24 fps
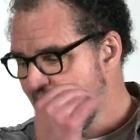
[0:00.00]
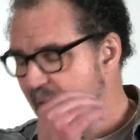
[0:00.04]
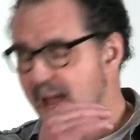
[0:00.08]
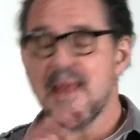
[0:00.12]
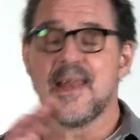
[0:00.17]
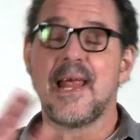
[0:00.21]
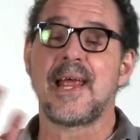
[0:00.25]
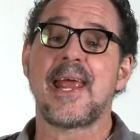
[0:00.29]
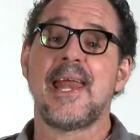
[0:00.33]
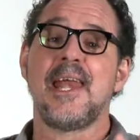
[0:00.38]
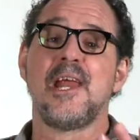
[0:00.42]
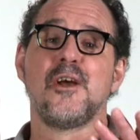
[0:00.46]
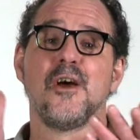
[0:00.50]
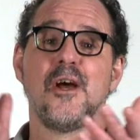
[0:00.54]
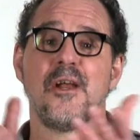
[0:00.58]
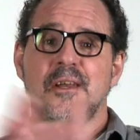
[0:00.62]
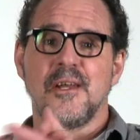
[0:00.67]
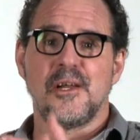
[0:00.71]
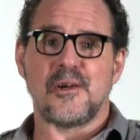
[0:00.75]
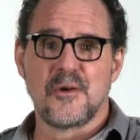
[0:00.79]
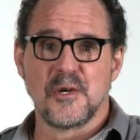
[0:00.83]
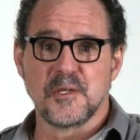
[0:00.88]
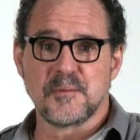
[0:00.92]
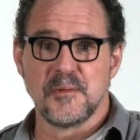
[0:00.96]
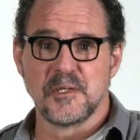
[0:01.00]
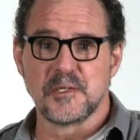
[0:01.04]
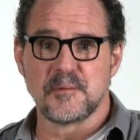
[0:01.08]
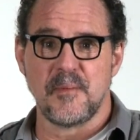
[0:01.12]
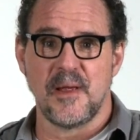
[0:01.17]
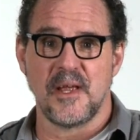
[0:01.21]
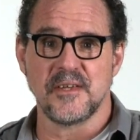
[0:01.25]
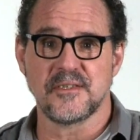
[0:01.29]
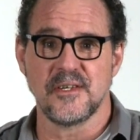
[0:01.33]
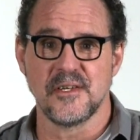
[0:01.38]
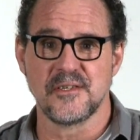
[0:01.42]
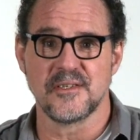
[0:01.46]
And like any good Christmas
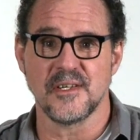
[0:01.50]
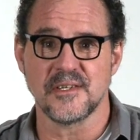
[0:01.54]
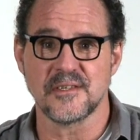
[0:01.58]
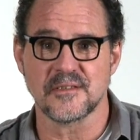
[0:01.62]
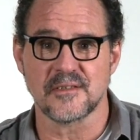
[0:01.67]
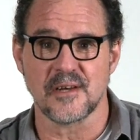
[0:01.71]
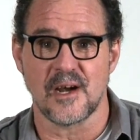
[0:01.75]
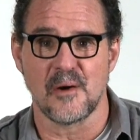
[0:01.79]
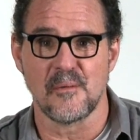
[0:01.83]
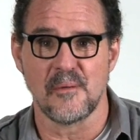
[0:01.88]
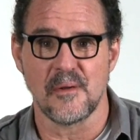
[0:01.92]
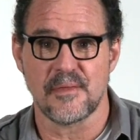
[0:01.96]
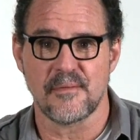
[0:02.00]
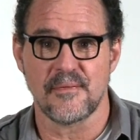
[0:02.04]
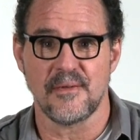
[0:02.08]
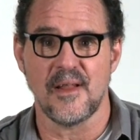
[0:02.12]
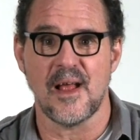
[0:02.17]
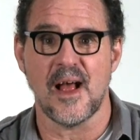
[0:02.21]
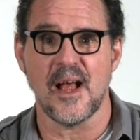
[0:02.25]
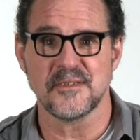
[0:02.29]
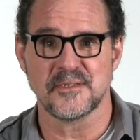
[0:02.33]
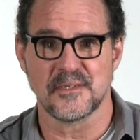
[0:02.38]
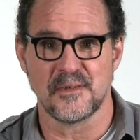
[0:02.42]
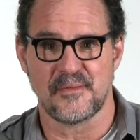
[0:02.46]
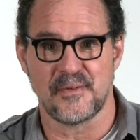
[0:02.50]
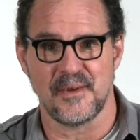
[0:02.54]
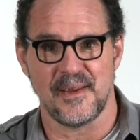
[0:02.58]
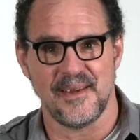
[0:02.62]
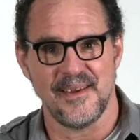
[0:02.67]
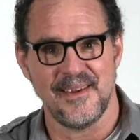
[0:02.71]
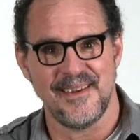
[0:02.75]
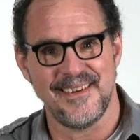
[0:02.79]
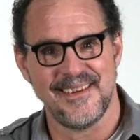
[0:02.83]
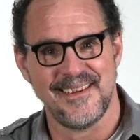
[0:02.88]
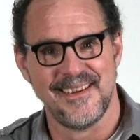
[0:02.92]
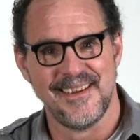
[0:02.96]
message, let's start with philosophy.